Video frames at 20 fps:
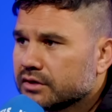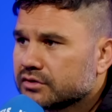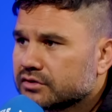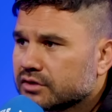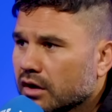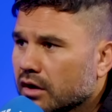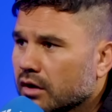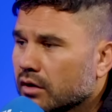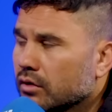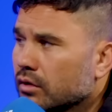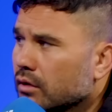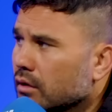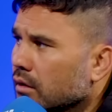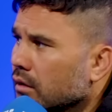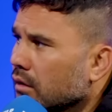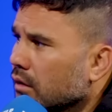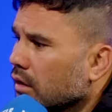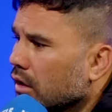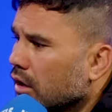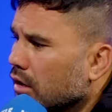So
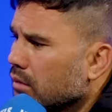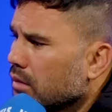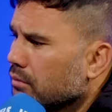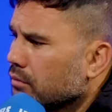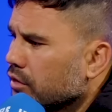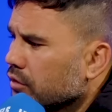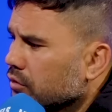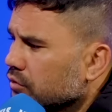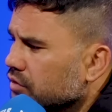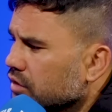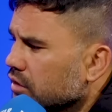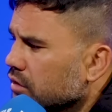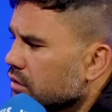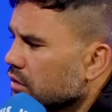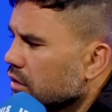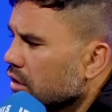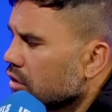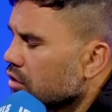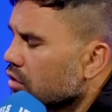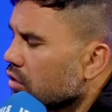I remember there was a
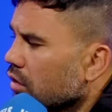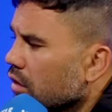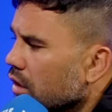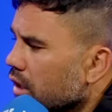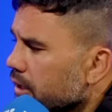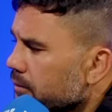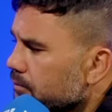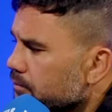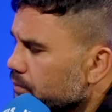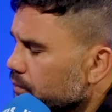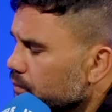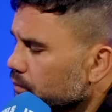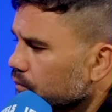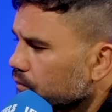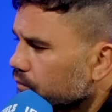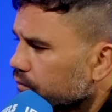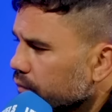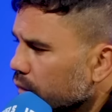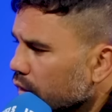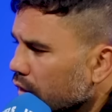guy
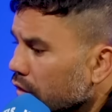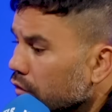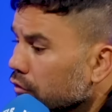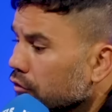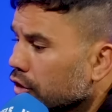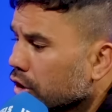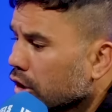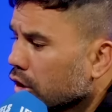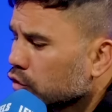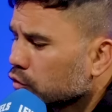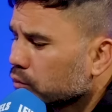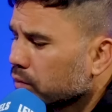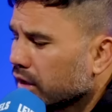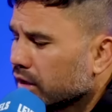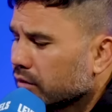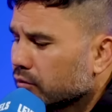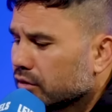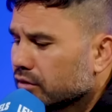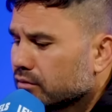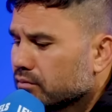that I was
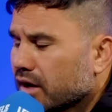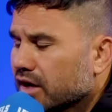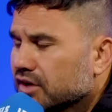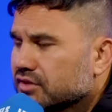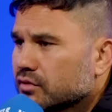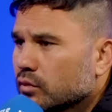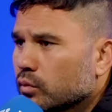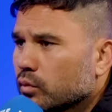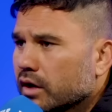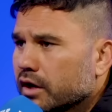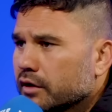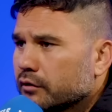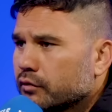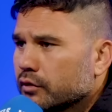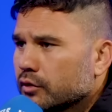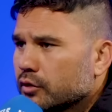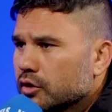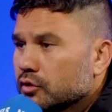playing with Mace at Wakefield.